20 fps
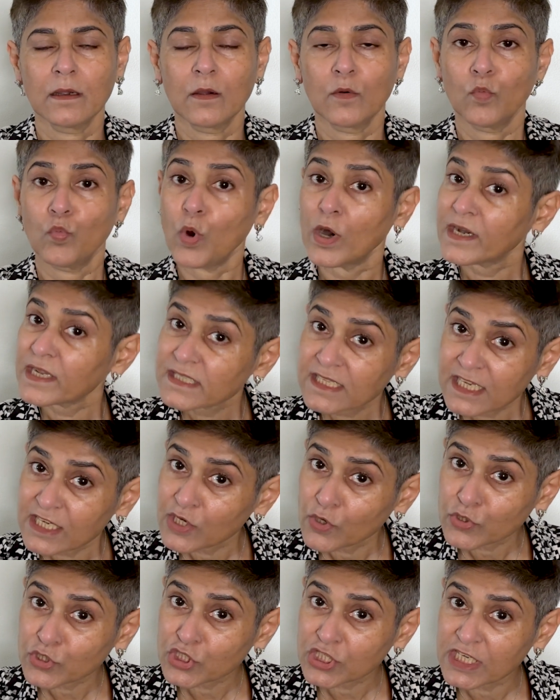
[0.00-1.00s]
What does
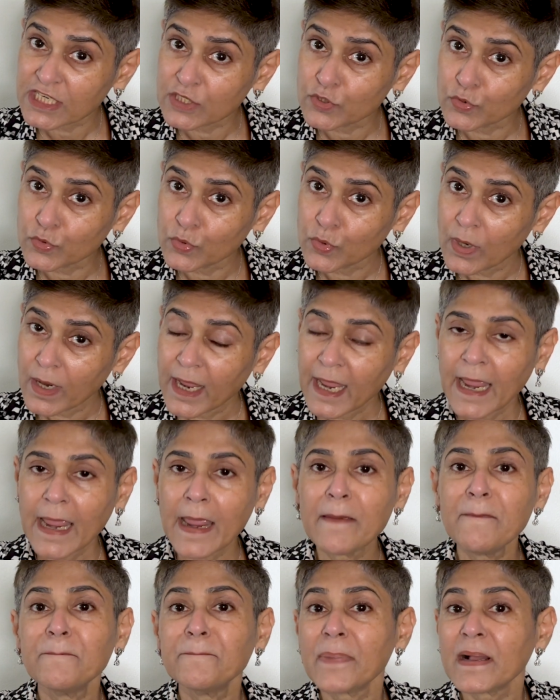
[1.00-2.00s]
he or she do?
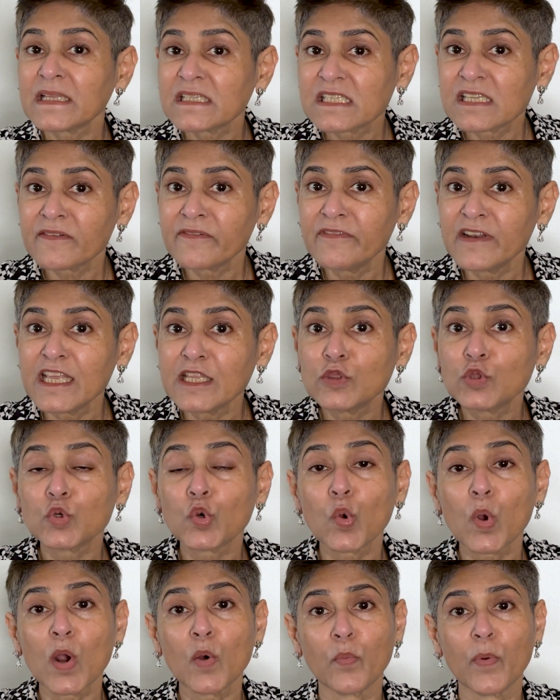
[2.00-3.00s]
Impulsively
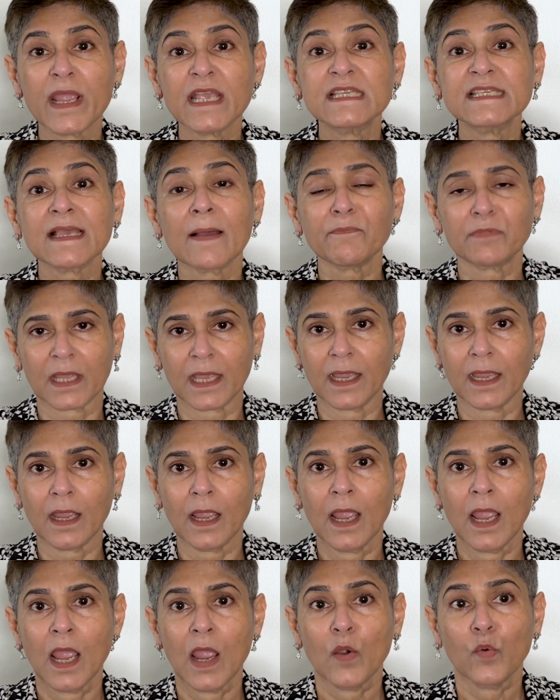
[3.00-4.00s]
throw away
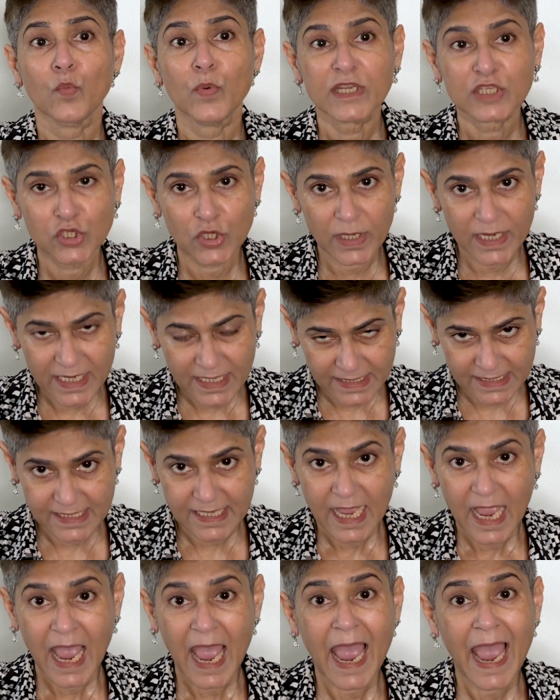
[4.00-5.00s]
something which
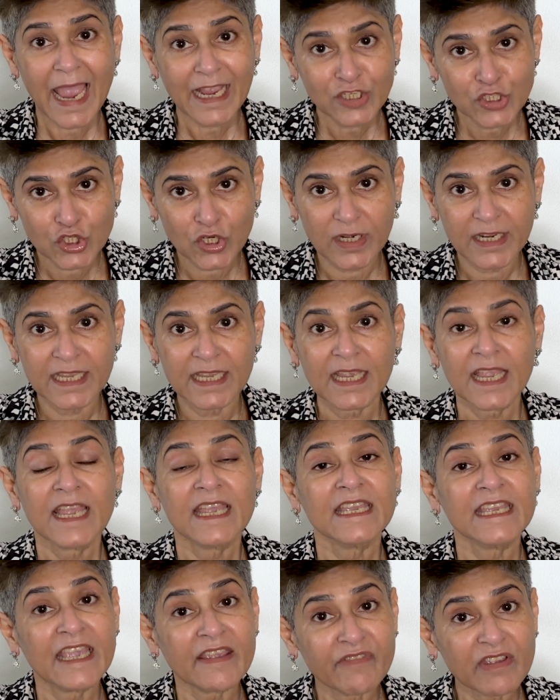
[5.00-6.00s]
is actually
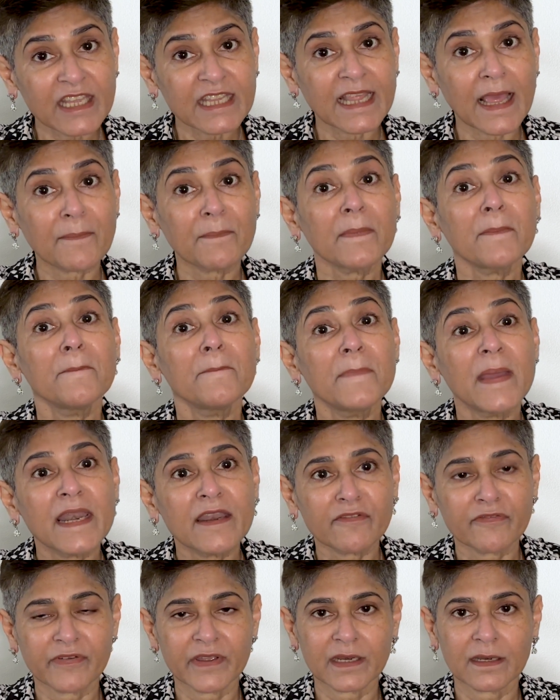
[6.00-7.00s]
giving them
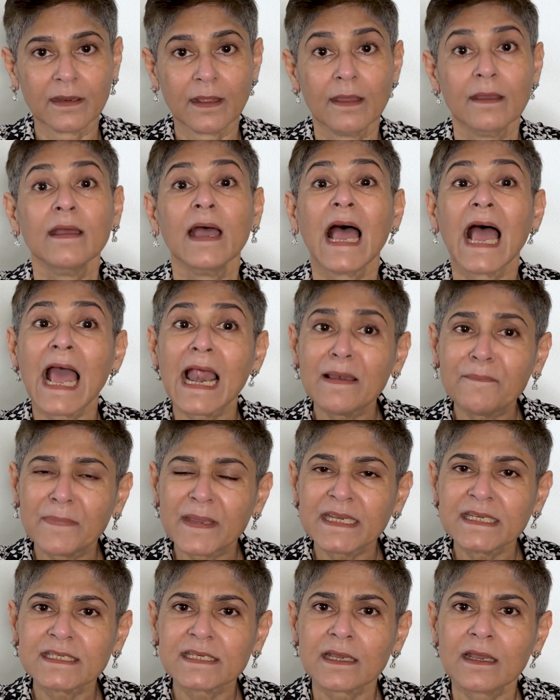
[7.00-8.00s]
benefit,
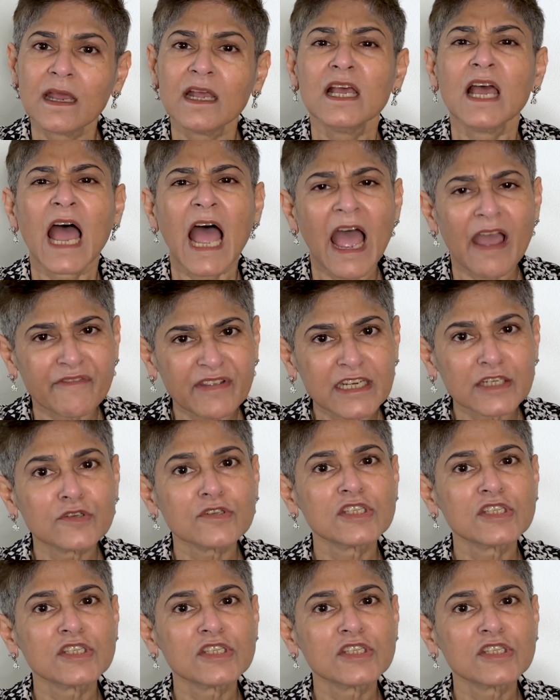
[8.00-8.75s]
albeit having to